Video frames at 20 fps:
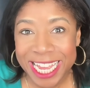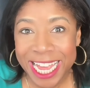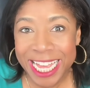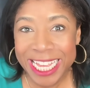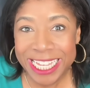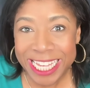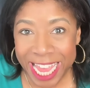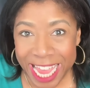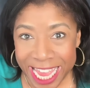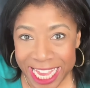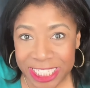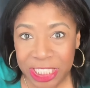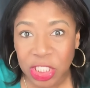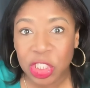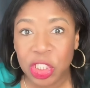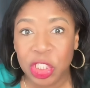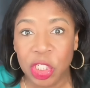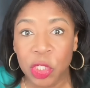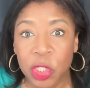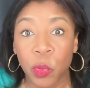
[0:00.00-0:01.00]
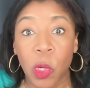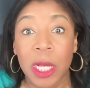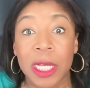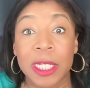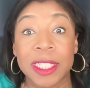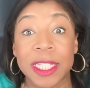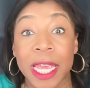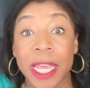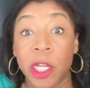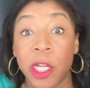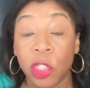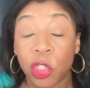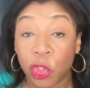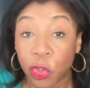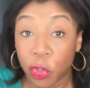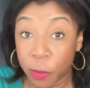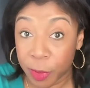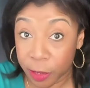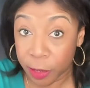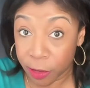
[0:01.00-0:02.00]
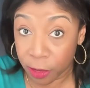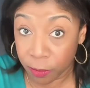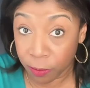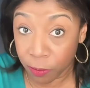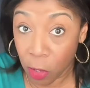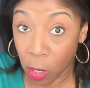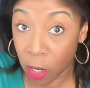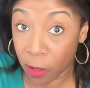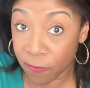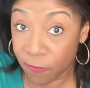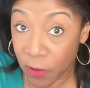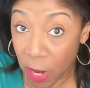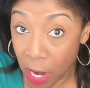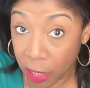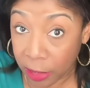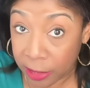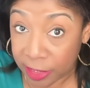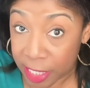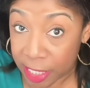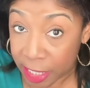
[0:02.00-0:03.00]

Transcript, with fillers: Again, she was a contributor on Fox,